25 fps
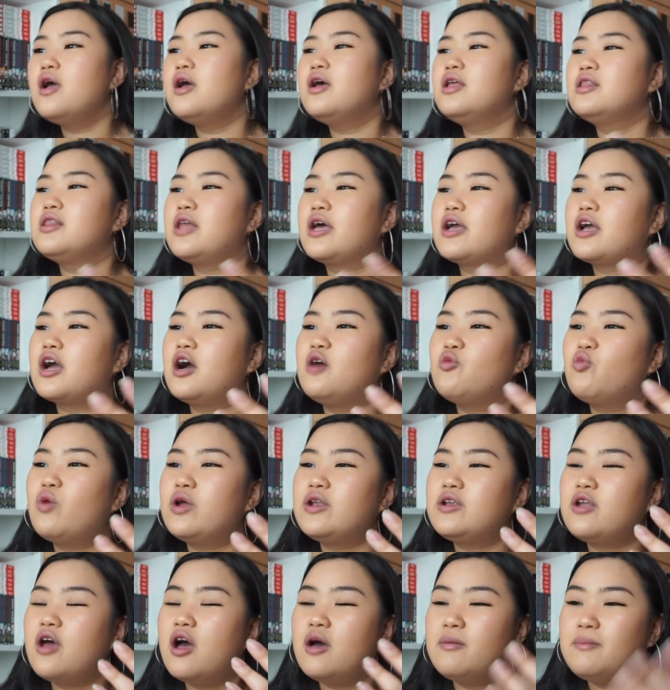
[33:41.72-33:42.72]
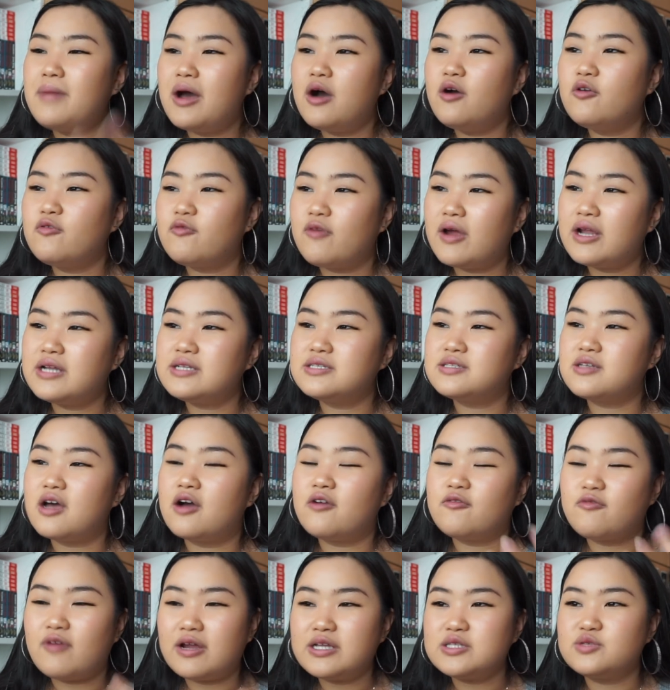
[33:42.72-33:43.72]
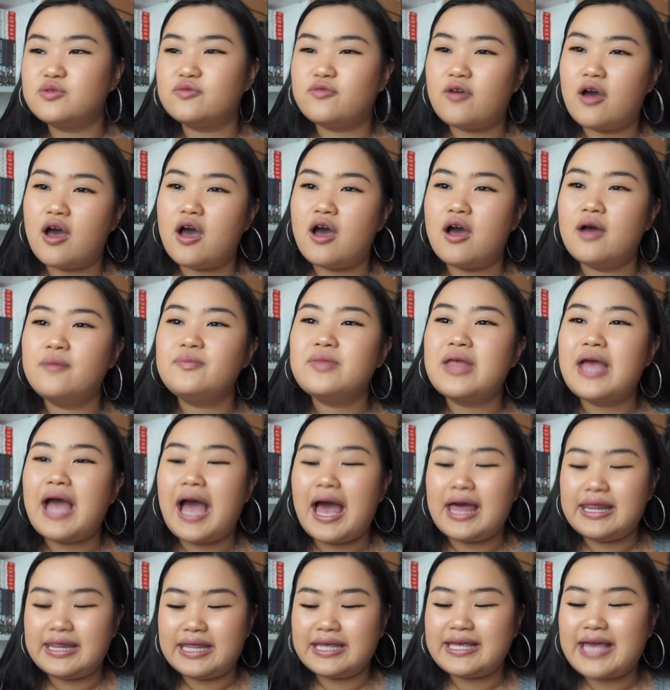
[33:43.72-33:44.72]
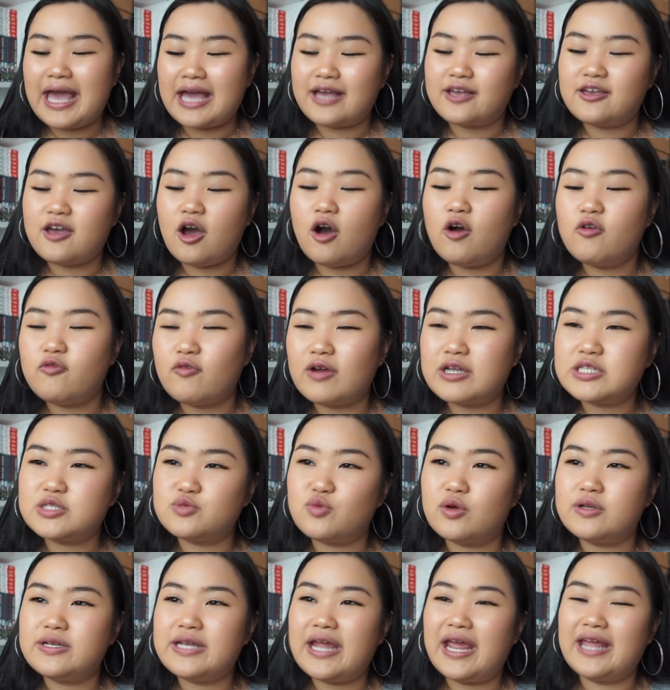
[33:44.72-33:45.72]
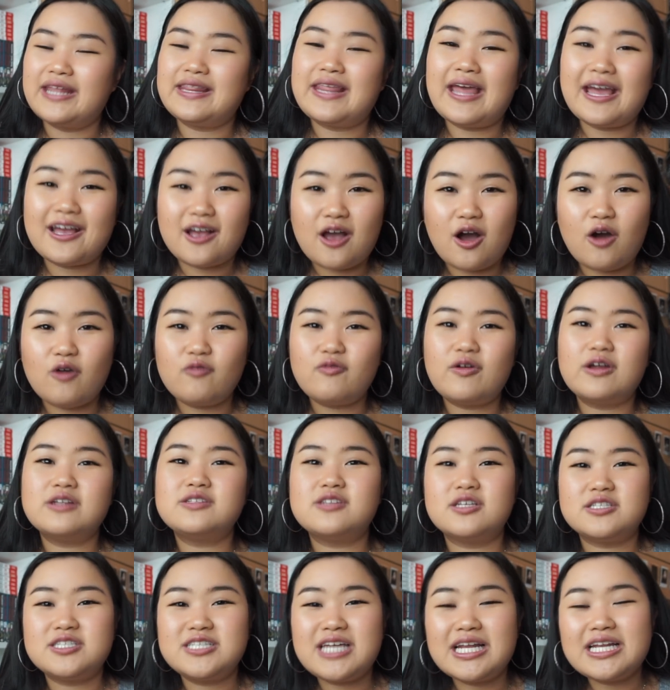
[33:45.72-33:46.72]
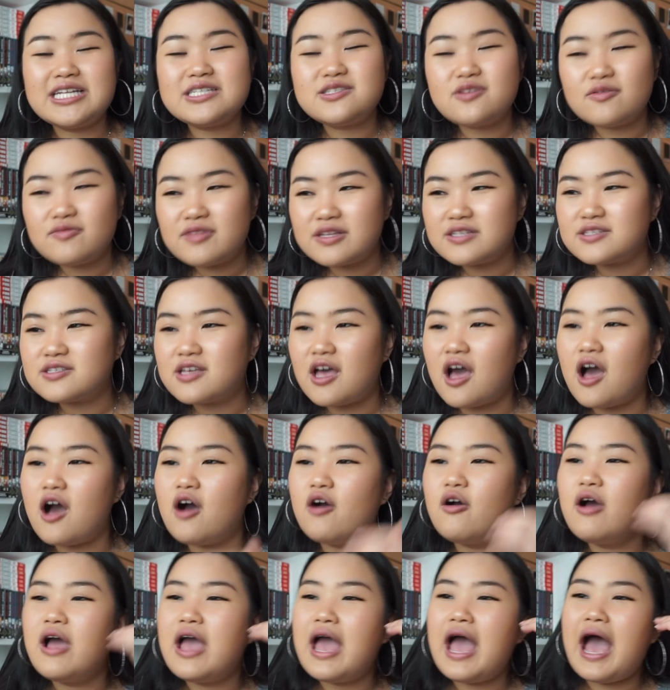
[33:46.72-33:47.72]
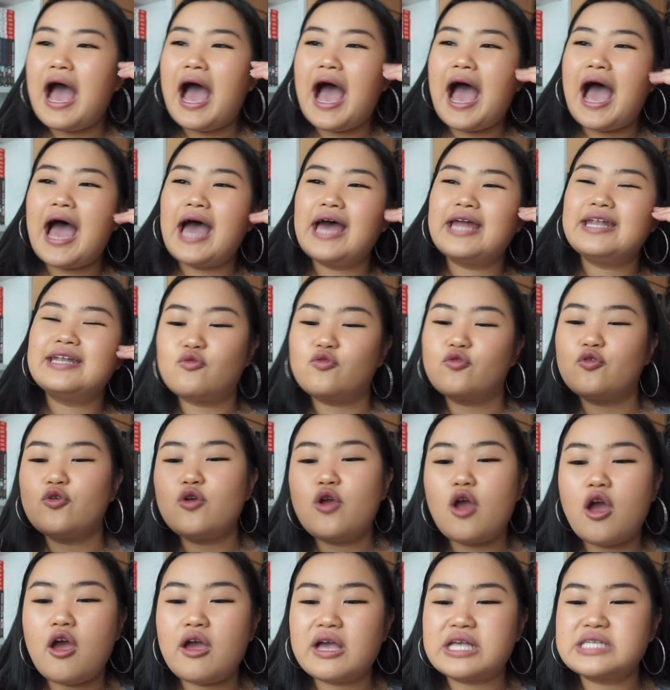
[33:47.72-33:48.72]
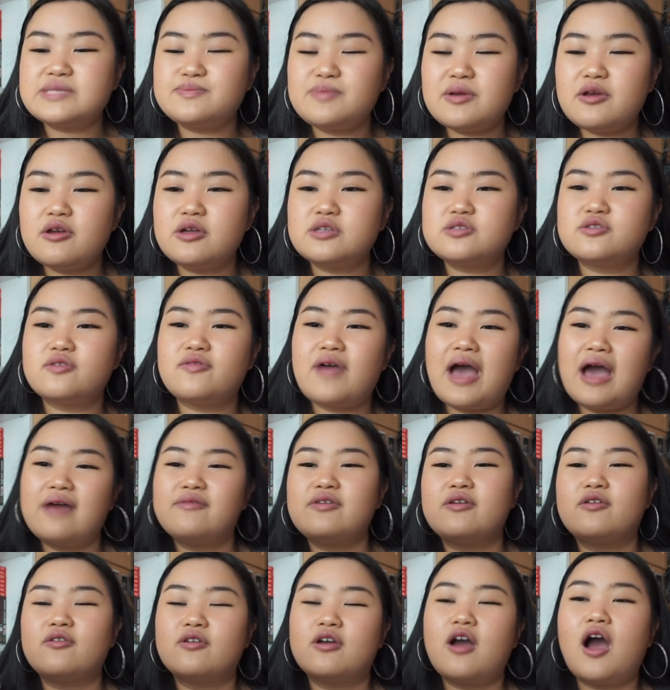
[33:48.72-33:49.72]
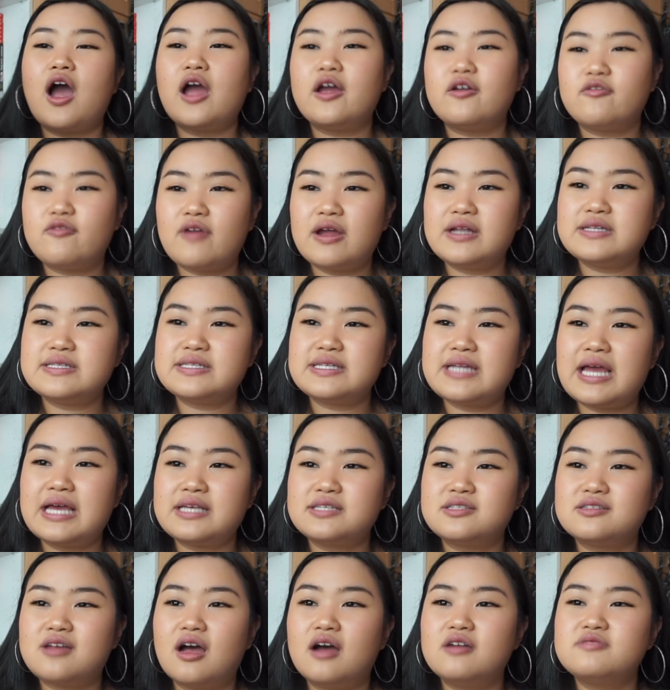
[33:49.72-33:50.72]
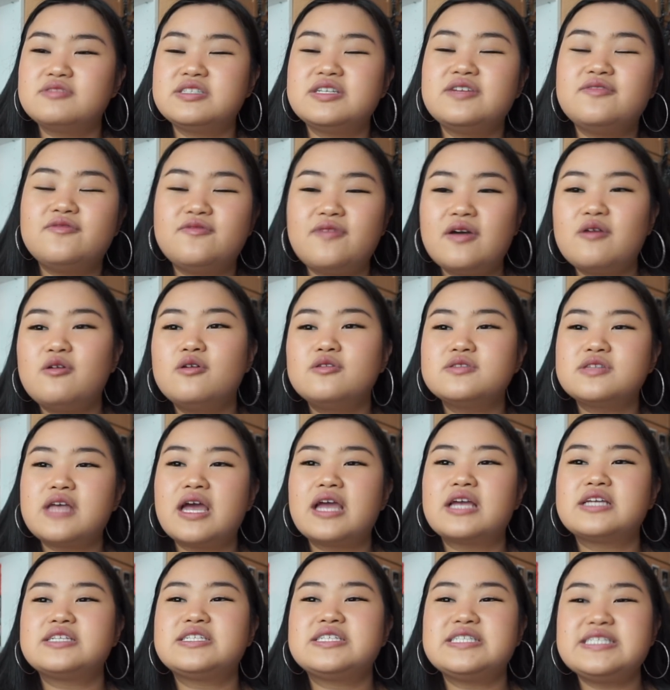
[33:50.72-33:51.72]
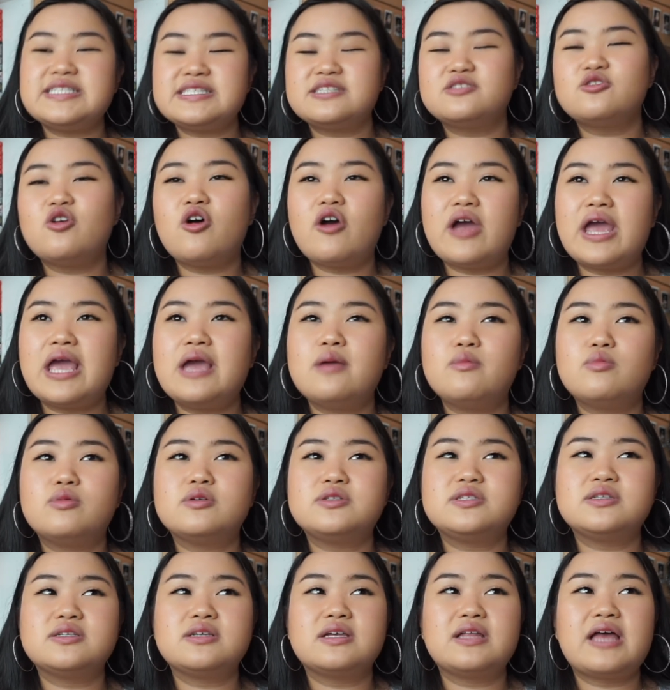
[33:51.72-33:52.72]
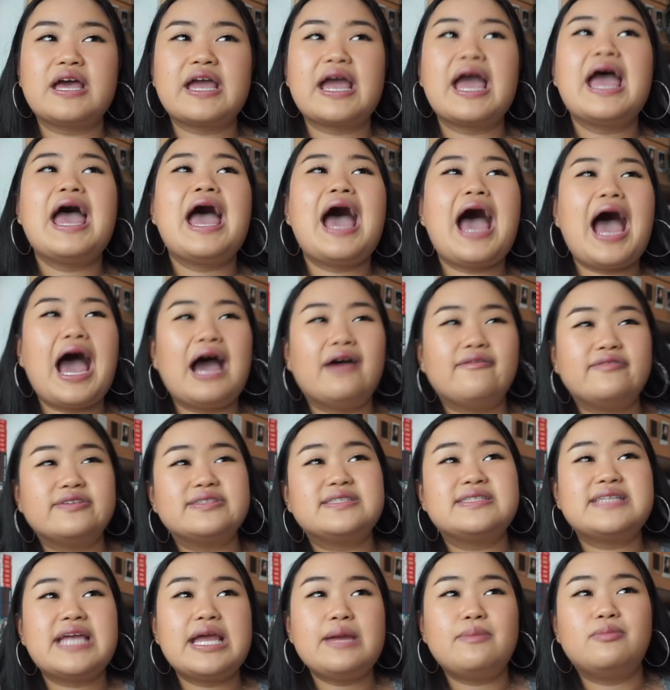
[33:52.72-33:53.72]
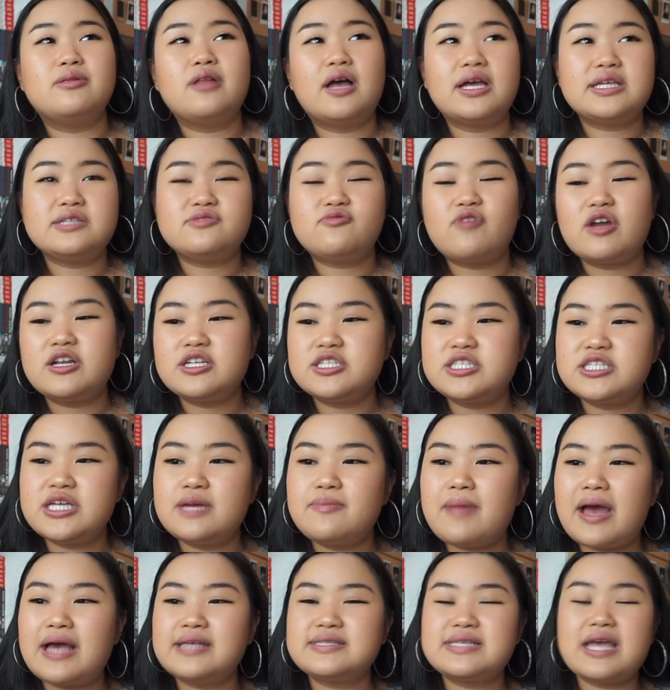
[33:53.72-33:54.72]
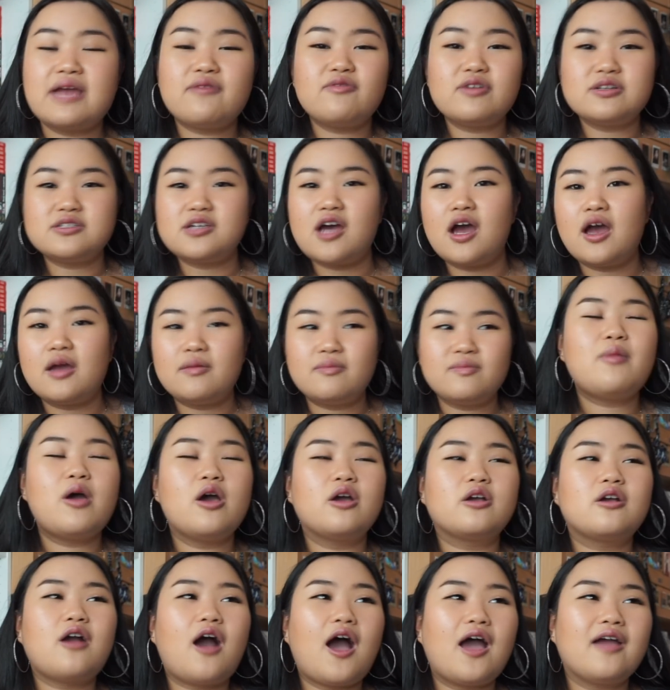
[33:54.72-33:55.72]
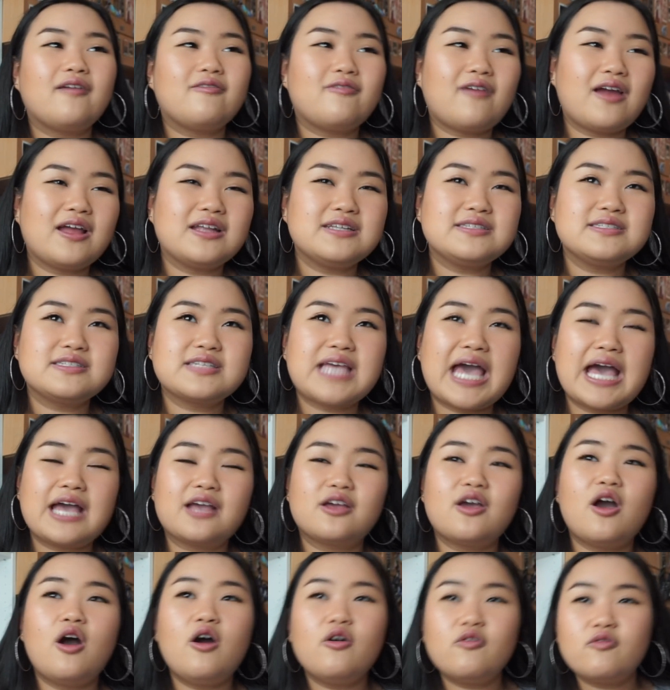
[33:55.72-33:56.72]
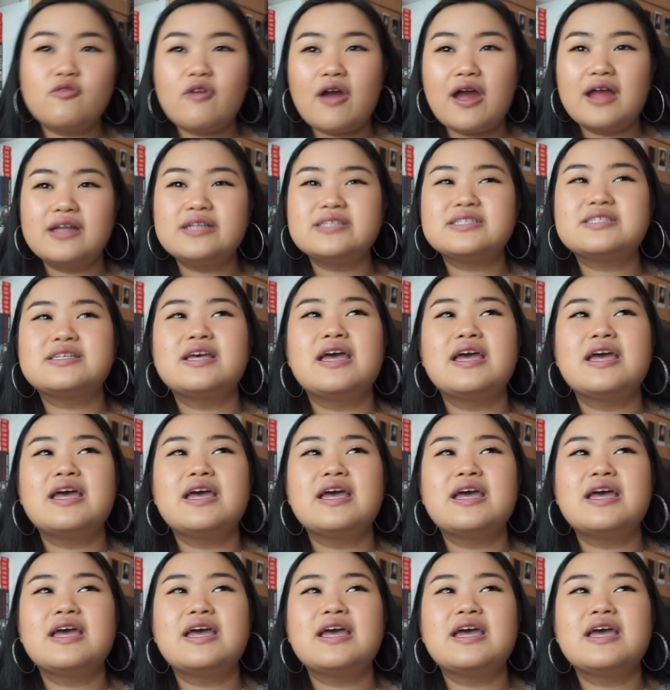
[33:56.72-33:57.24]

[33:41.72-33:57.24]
like when her male friends are friends with her and they get girlfriends one day, their girlfriends are jealous of this girl, and through her experience of having guy friends and that stuff, she feels like she's not able to like have a stabilized friendship, as every time her guy friends get girlfriends